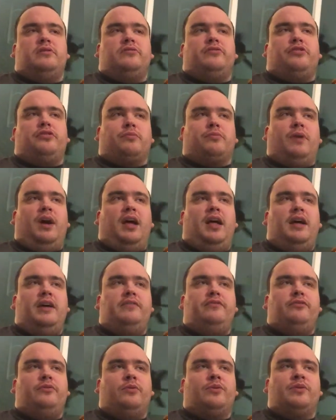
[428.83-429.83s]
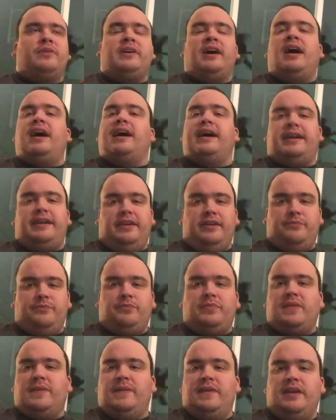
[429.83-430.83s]
thrive or die.
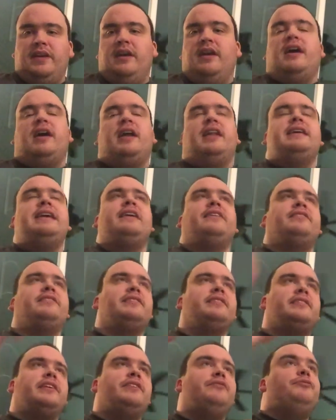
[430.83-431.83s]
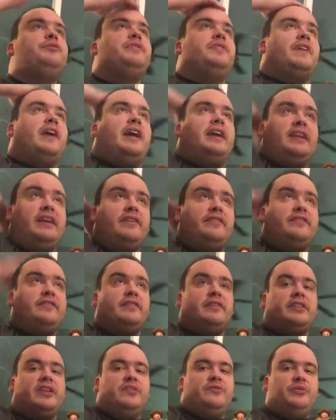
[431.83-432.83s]
And he has to live with that. And he has to
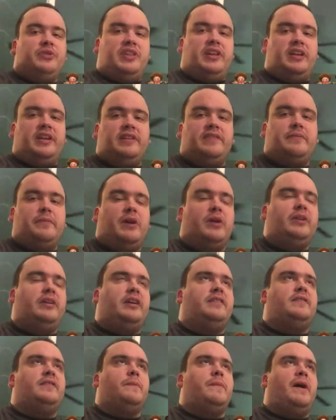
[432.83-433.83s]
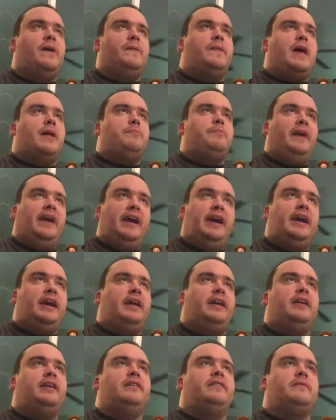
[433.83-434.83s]
live with it, and it's about that pain,
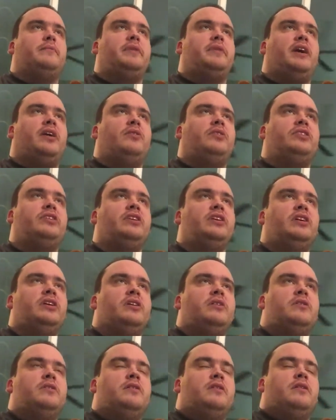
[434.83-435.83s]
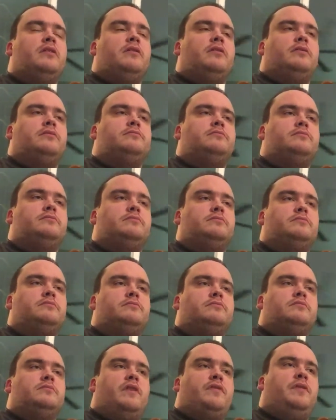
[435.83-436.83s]
and it's about
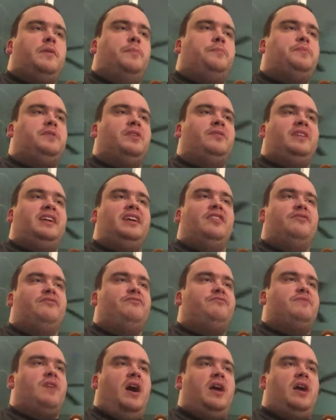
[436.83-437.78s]
the beauty of